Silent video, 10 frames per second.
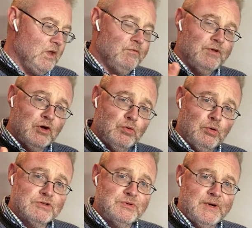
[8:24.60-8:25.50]
For the
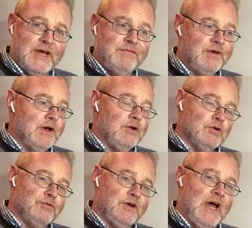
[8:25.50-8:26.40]
quarter wave,
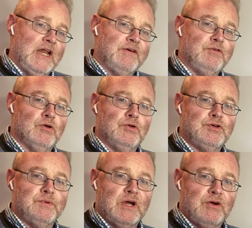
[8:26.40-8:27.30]
don't forget if you're
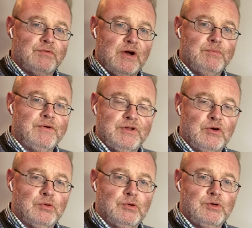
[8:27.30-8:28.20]
doing a ground mounted
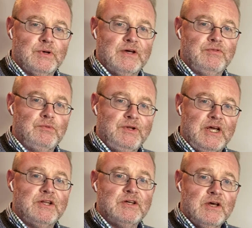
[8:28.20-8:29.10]
quarter wave you
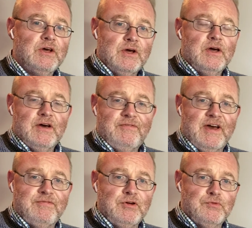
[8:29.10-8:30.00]
need a
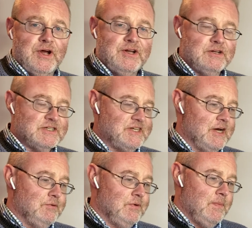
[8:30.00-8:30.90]
fair few radials
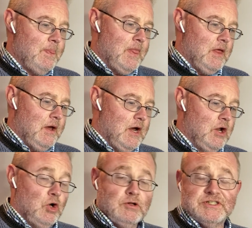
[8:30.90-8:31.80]
down
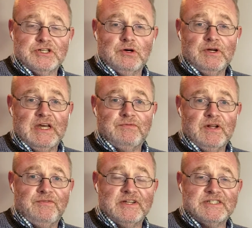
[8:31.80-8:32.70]
and also even
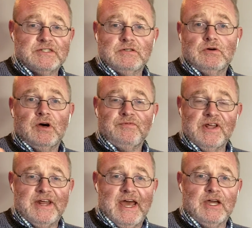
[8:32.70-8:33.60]
if it's off the
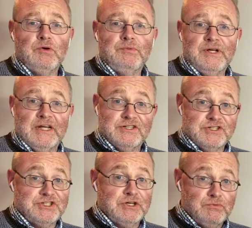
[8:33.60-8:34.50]
deck you'll need to
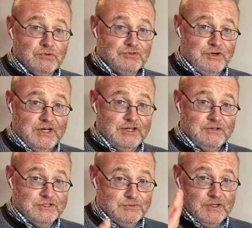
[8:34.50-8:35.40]
tune those
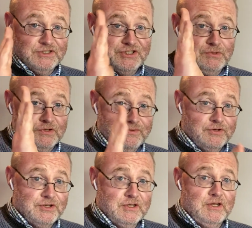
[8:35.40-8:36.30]
radials as well as tune the
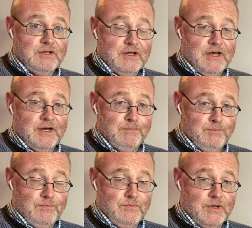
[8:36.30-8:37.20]
vertical
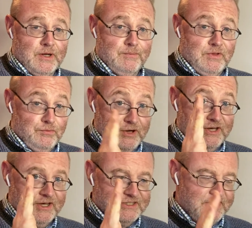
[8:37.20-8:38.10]
um, um, the
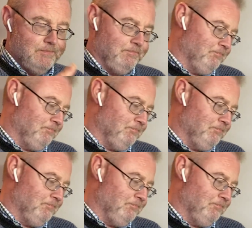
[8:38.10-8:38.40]
radiator.